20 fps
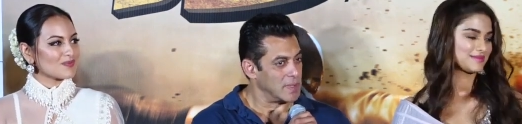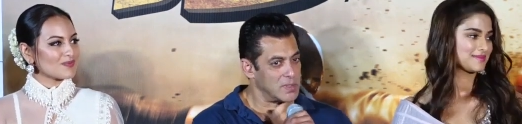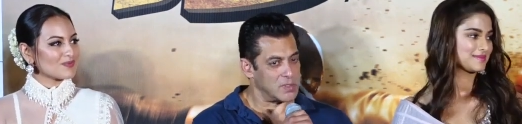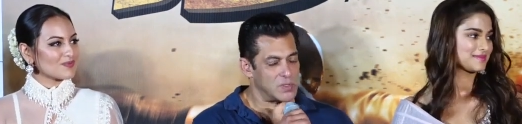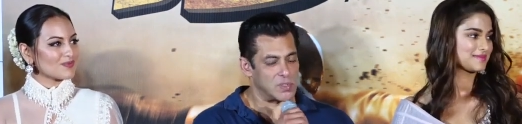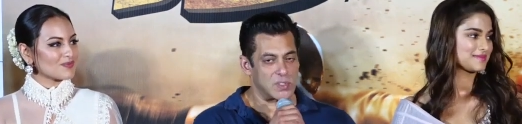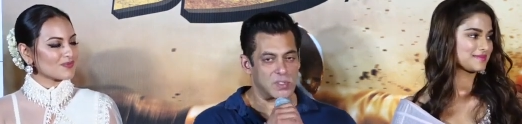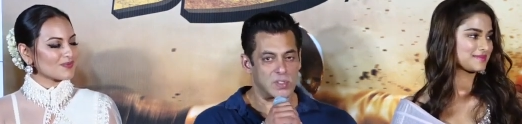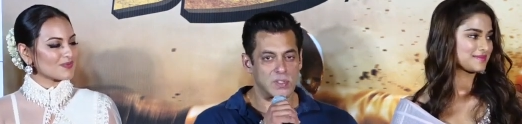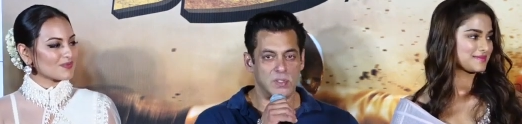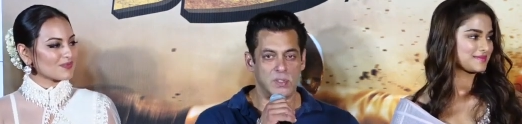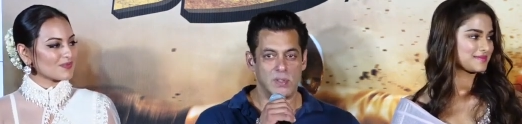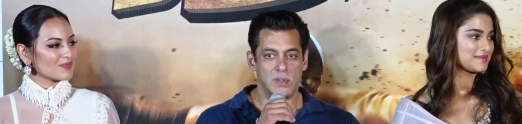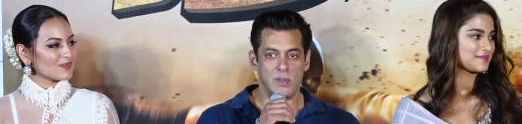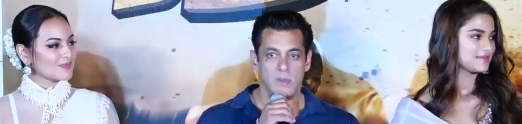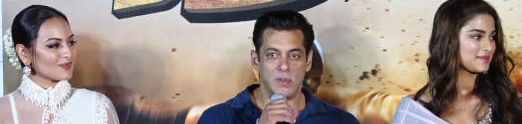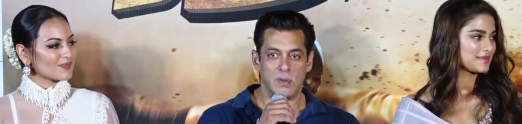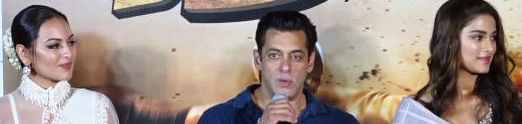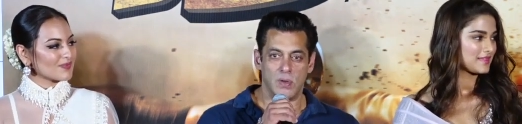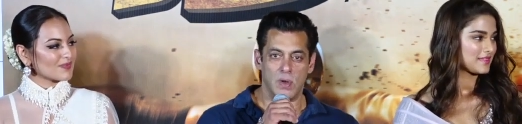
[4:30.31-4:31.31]
Speaker 1: It's just
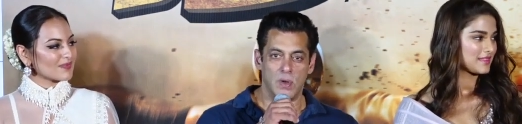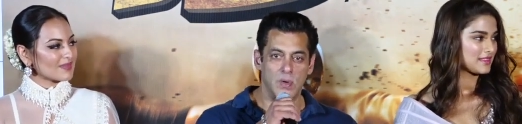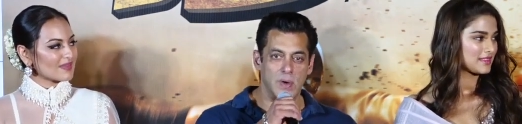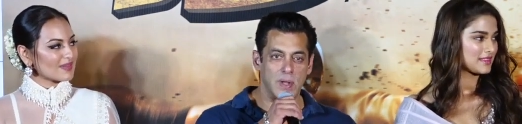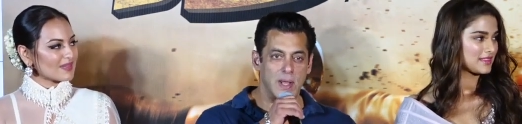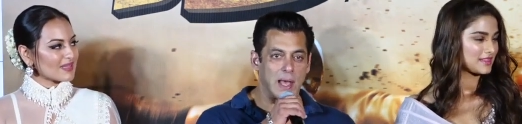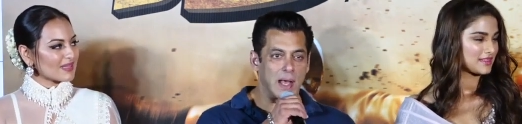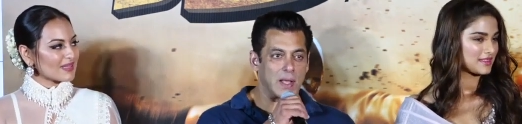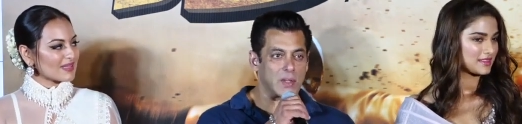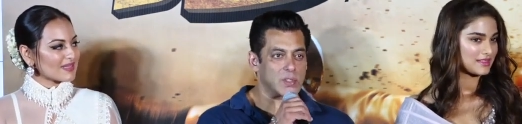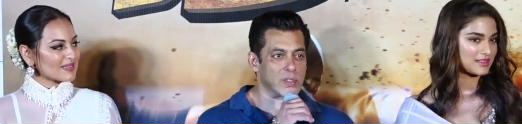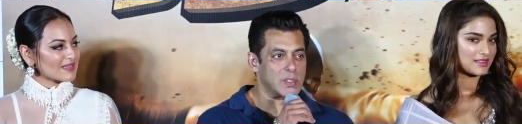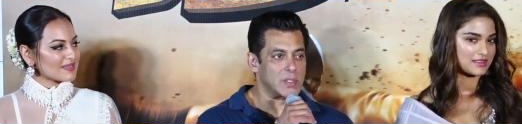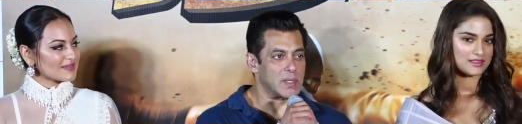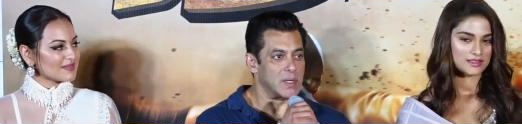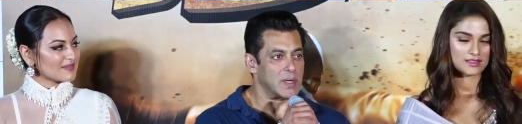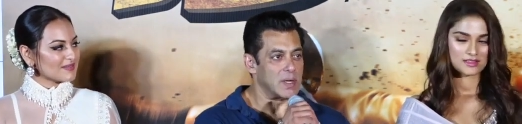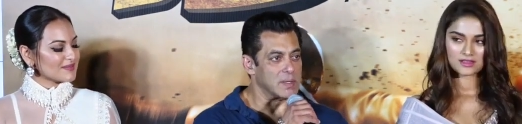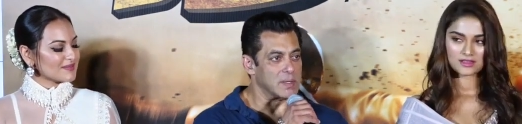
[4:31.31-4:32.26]
not only action and